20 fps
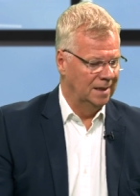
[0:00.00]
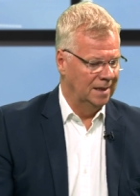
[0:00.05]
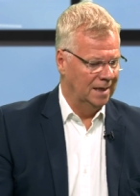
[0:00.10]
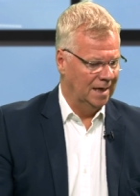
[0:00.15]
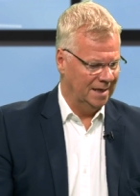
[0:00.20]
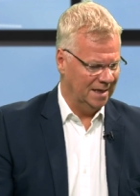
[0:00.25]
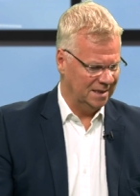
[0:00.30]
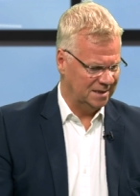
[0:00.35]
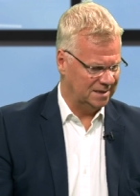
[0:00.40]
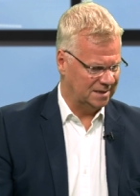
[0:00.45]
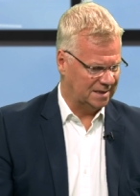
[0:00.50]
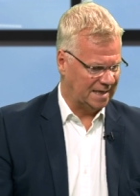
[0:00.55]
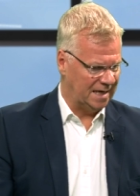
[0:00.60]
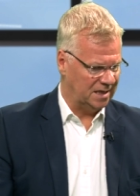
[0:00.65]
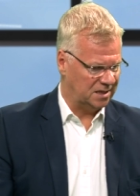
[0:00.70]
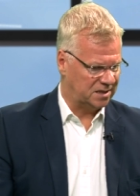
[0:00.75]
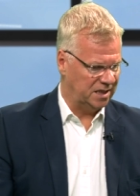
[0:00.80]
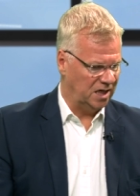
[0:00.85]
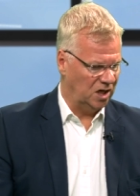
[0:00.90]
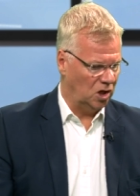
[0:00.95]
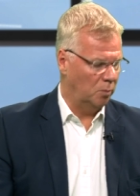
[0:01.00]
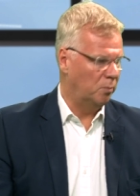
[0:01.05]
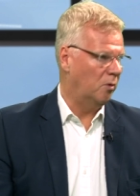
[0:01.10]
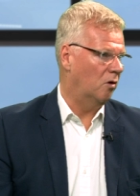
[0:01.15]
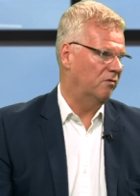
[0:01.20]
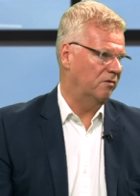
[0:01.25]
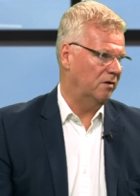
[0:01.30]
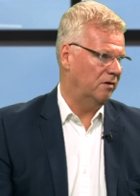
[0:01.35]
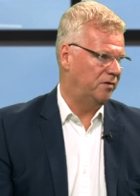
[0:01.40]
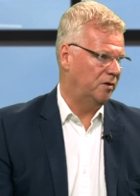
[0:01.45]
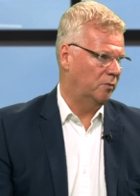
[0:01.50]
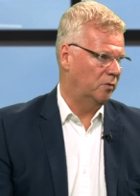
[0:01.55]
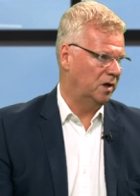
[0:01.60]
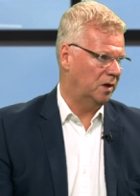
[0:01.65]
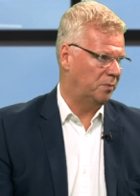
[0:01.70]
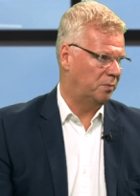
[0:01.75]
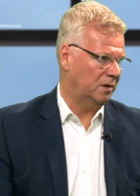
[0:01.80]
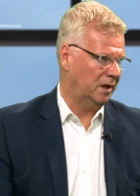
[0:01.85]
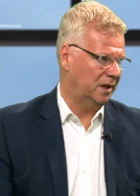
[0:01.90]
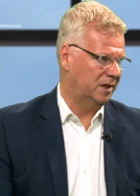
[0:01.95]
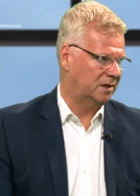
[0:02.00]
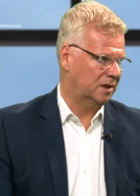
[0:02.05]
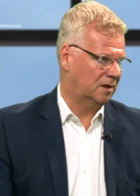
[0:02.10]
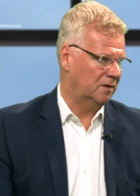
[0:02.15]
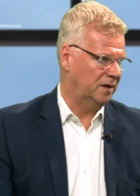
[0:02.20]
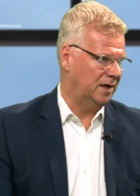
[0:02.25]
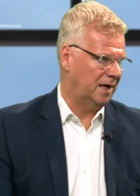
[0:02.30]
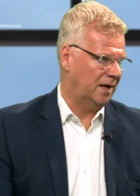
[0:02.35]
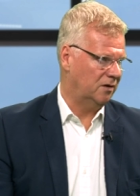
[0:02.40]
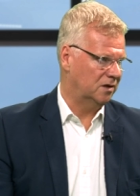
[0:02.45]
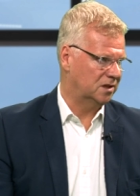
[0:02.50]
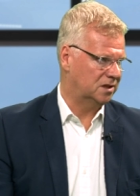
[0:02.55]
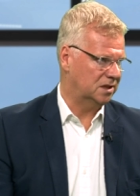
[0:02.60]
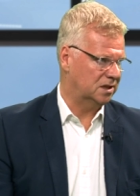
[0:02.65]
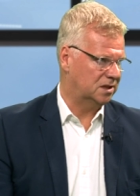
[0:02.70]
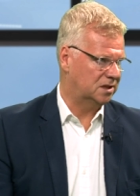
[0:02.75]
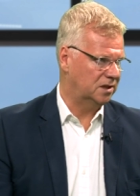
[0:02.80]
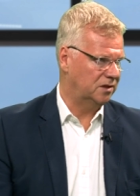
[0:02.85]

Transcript: this gets to the nub of it, if you want the political analysis.